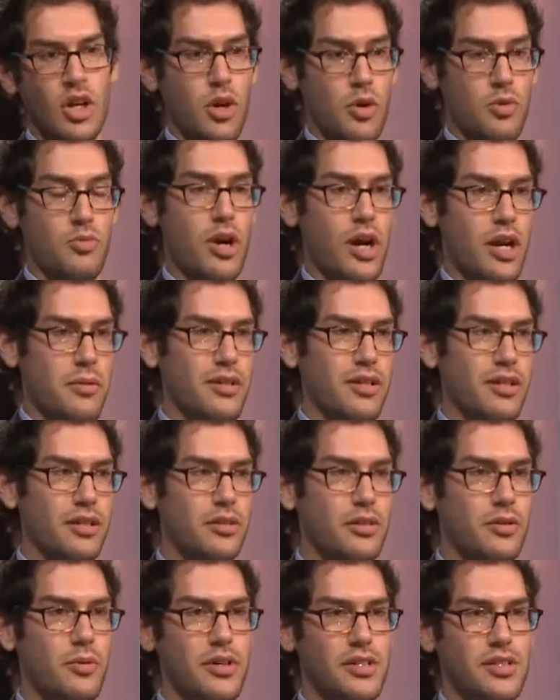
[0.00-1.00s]
Right. I mean, the
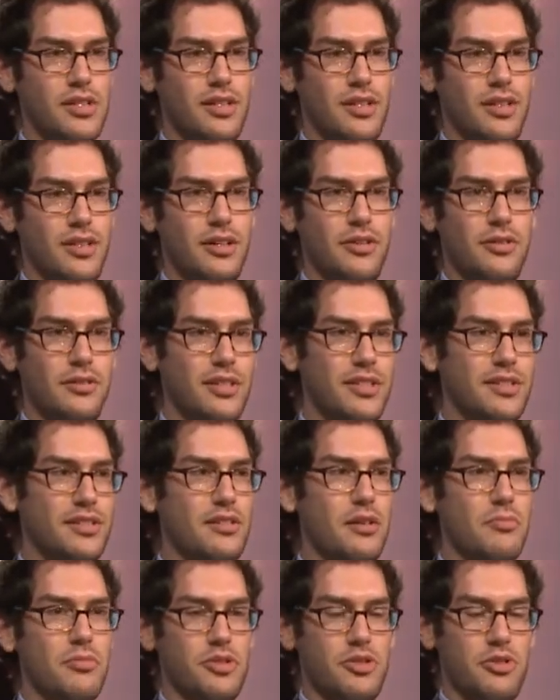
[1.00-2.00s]
question, you know, these
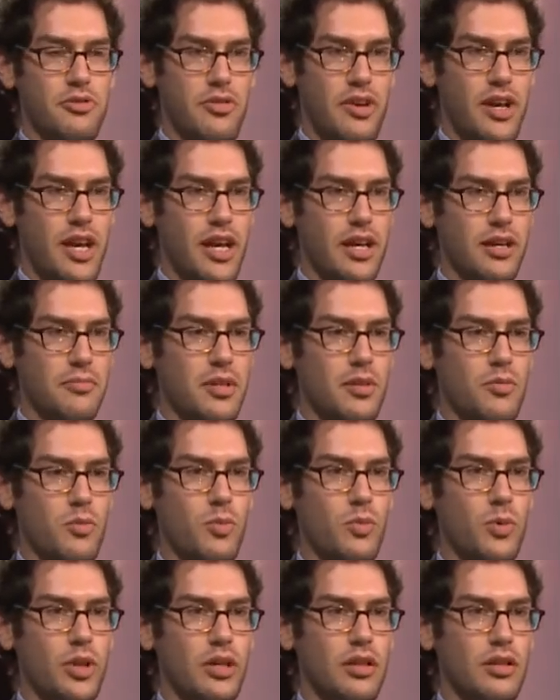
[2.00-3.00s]
numbers are vague. I mean,
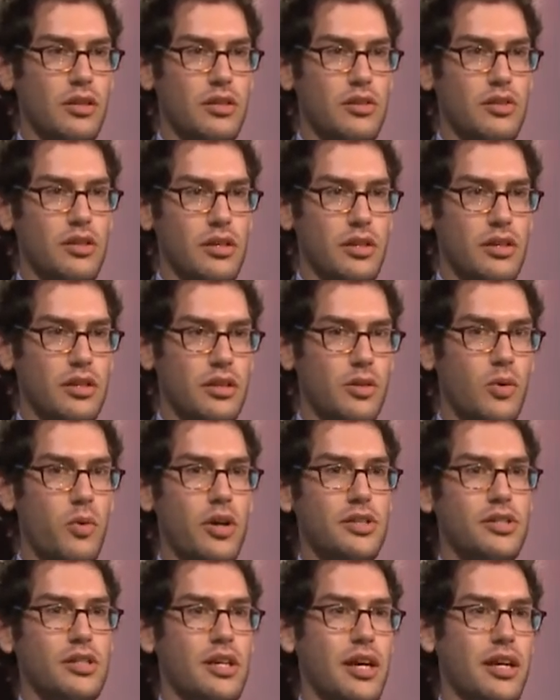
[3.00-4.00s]
we, the
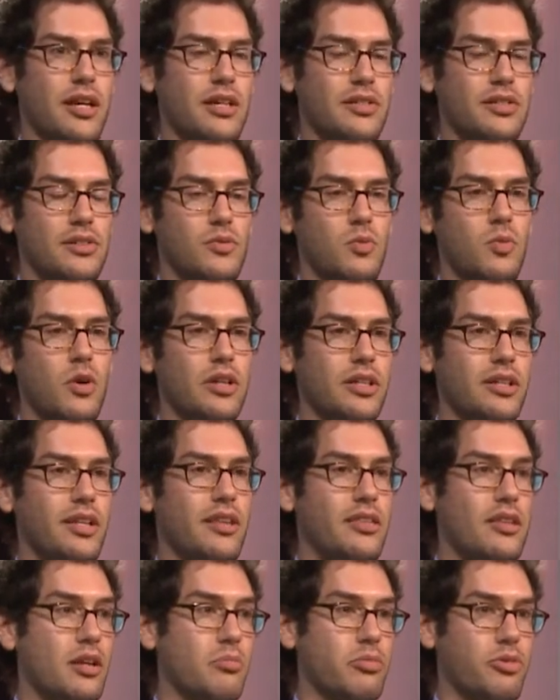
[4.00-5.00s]
question, I guess, is what did they
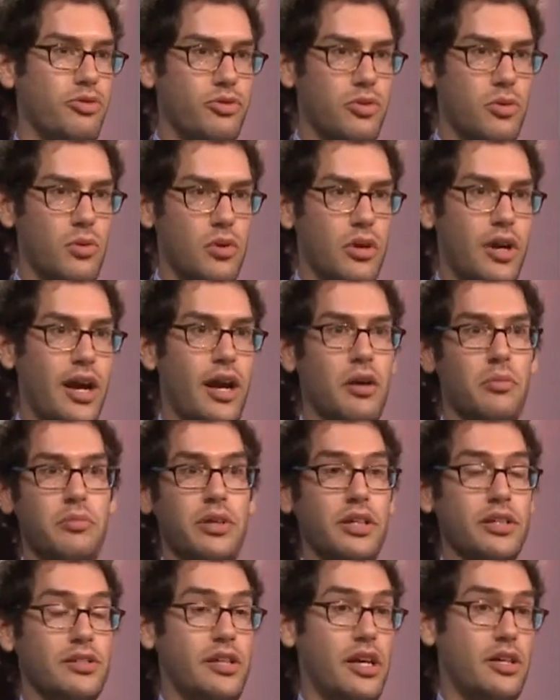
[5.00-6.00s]
think before? How
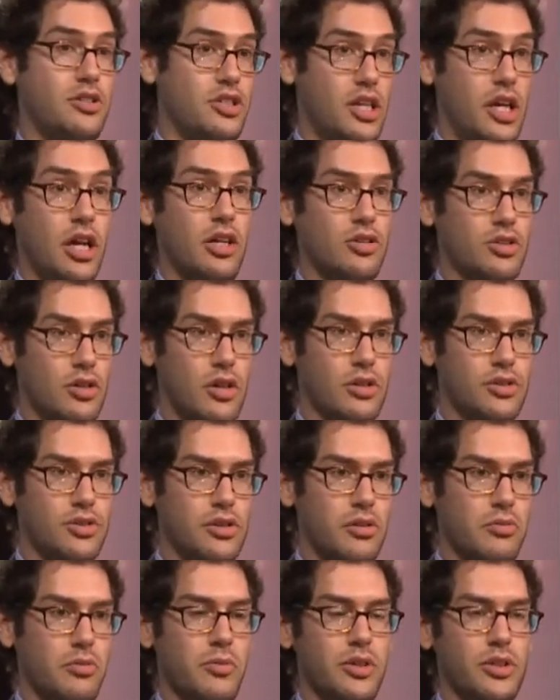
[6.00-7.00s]
big is that change?
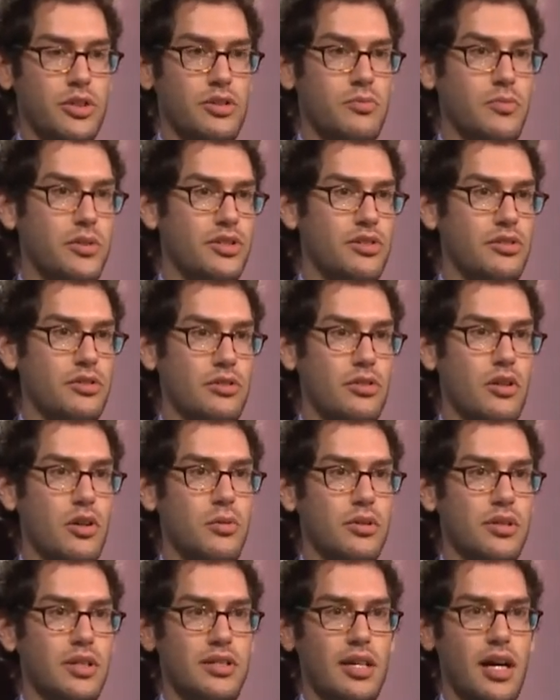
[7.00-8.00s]
Also, I mean, we, we know
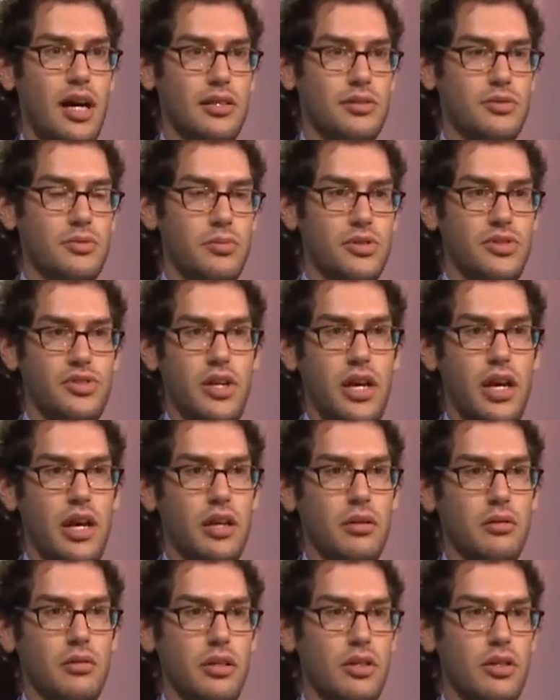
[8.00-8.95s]
what the dots were saying.